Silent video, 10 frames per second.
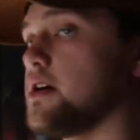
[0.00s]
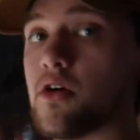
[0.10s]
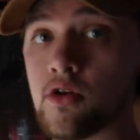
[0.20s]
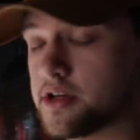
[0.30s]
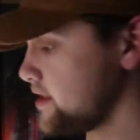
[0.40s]

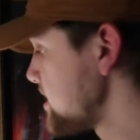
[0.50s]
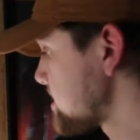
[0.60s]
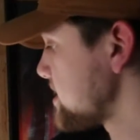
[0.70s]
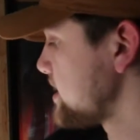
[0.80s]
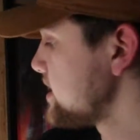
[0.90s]

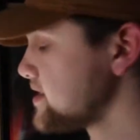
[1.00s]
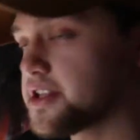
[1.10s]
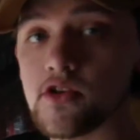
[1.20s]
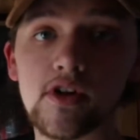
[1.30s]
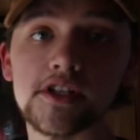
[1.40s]
this is
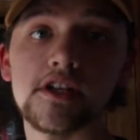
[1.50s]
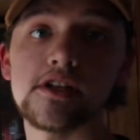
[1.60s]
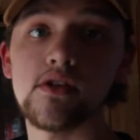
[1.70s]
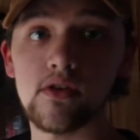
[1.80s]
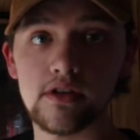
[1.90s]
the
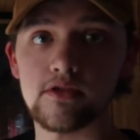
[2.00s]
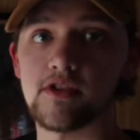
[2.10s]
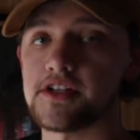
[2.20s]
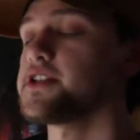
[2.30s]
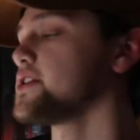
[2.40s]
quantity Euler wants